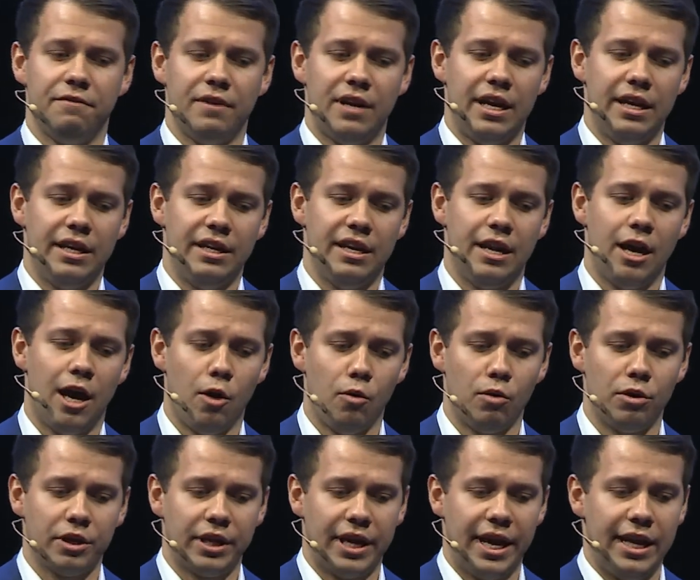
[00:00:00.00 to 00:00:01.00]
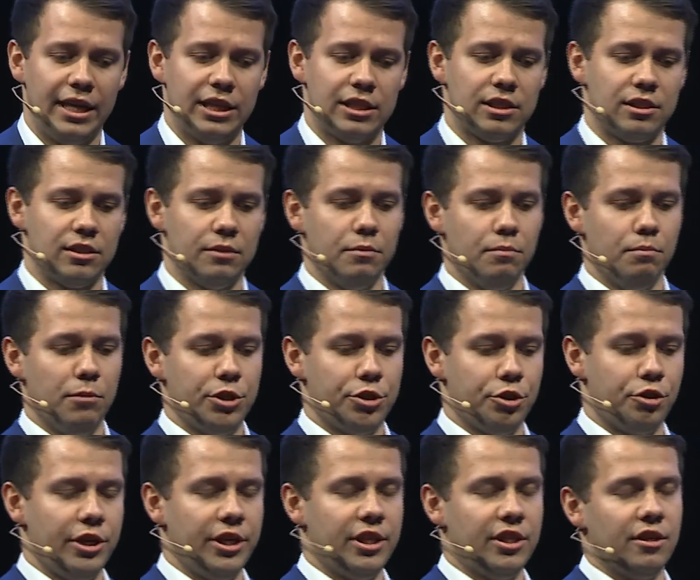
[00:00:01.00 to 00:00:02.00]
in our case,
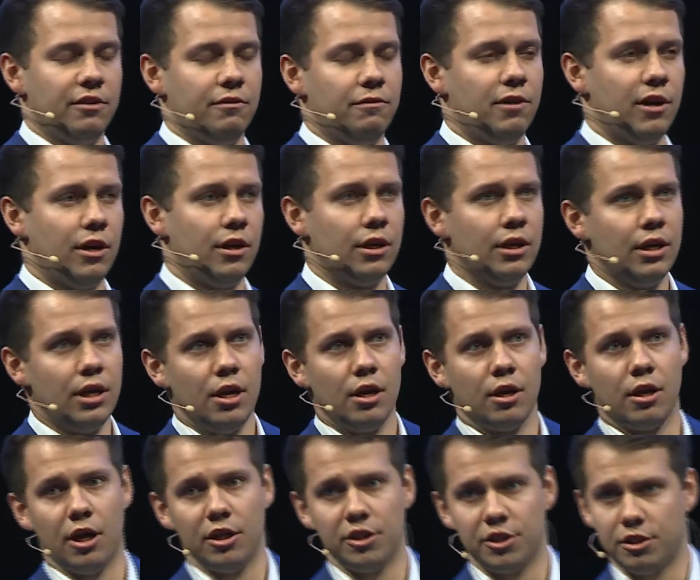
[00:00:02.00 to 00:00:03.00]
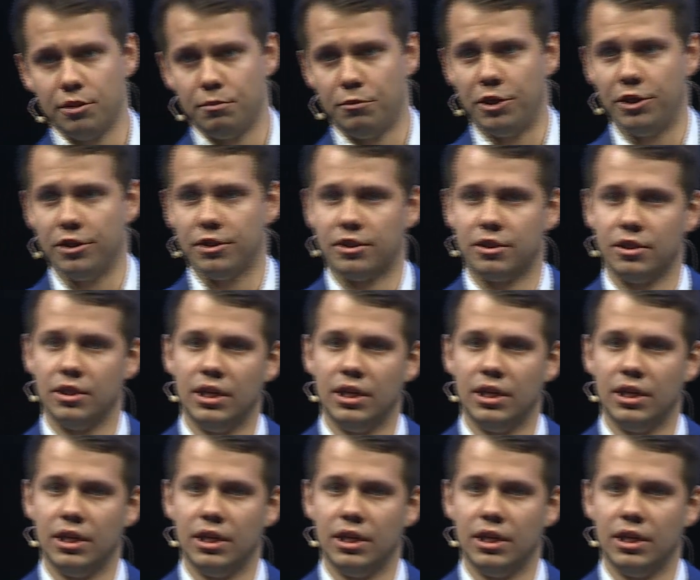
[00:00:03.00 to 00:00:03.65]
majority of our customers